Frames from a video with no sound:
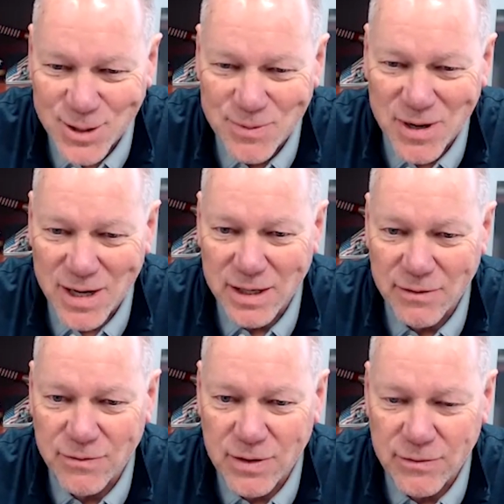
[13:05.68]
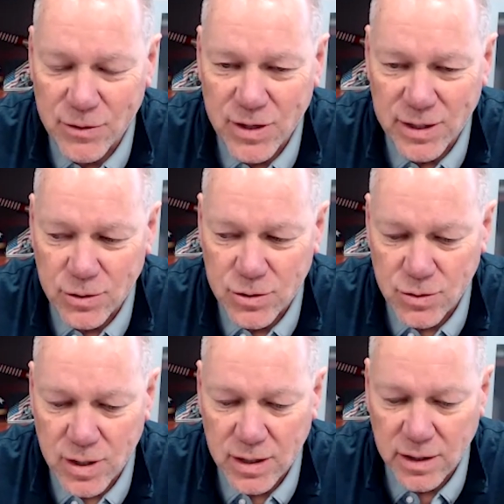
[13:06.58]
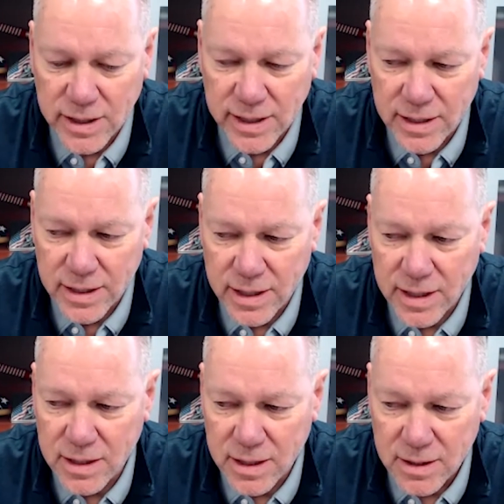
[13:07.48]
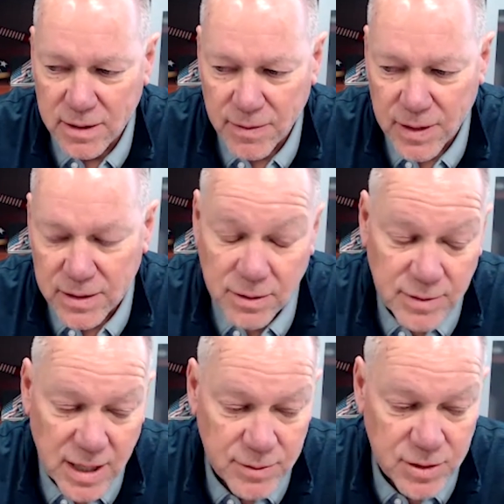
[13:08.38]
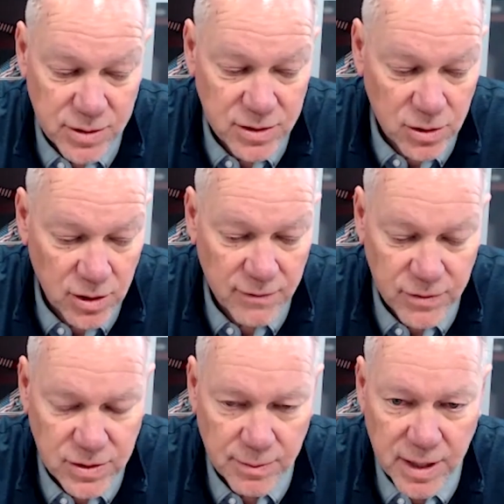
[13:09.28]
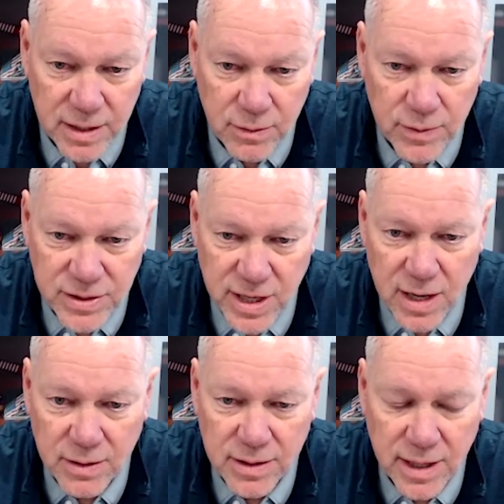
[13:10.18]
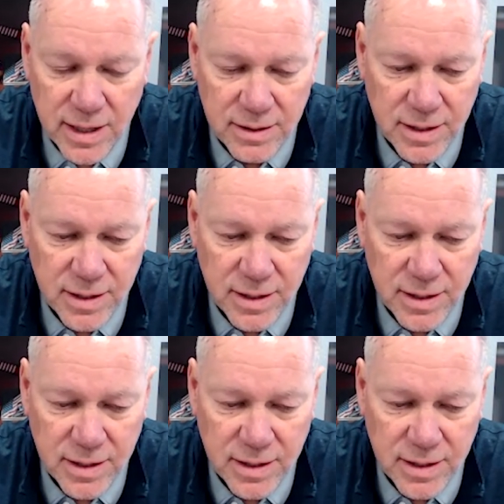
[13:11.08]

somebody if you think they're struggling. And sometimes they're just looking for somebody to reach out, and